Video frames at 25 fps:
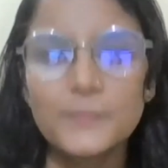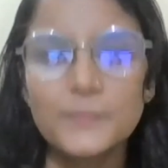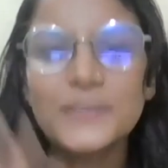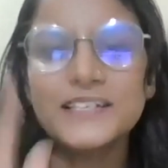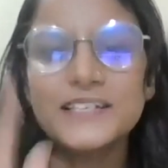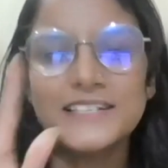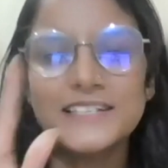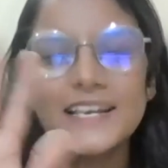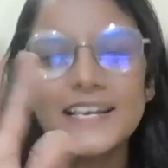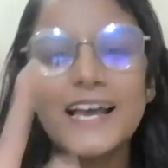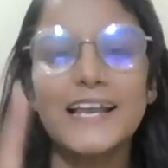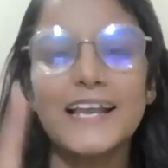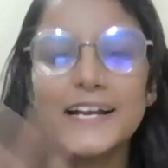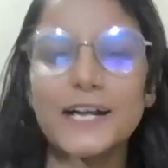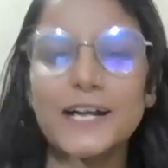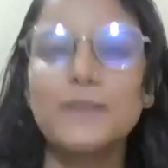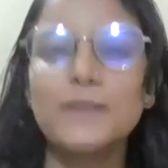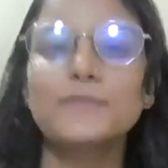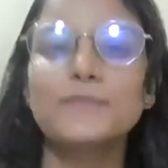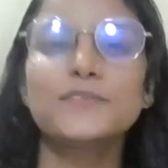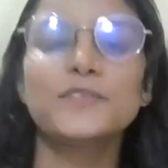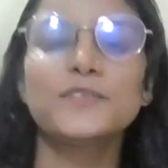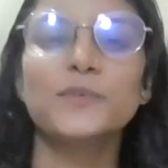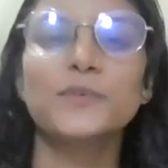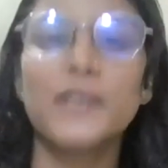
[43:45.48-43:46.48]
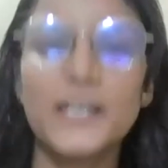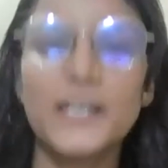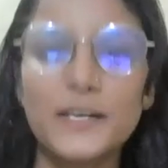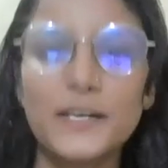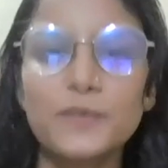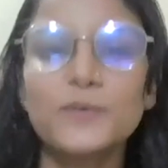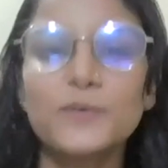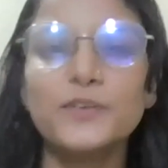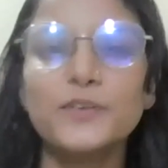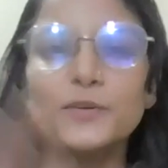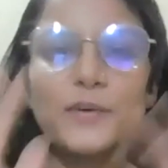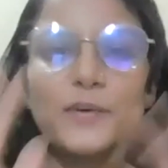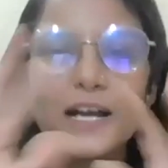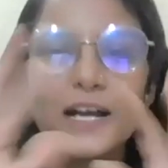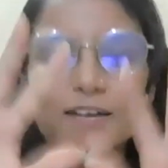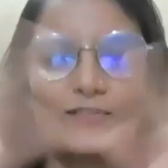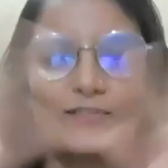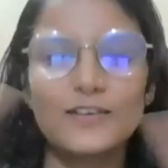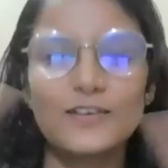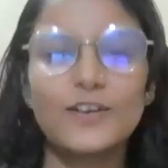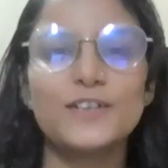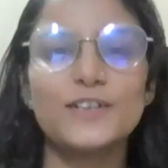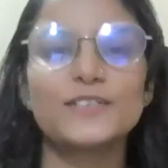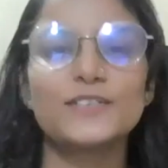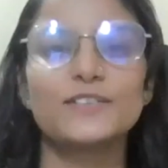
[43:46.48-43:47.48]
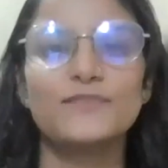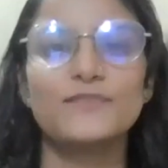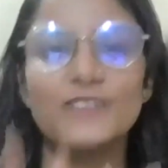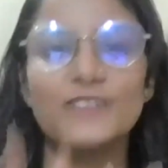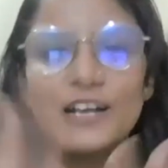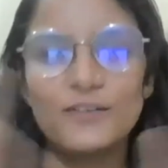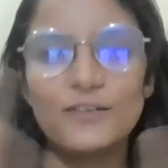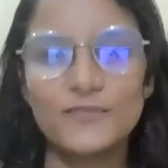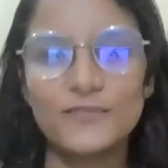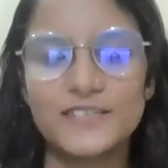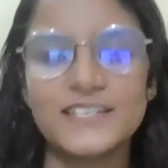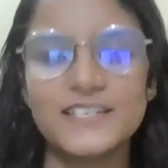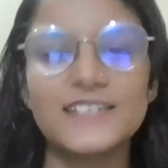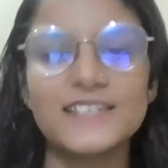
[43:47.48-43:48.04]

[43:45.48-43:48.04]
PC, I'll come to you. I know you have lots of doubts.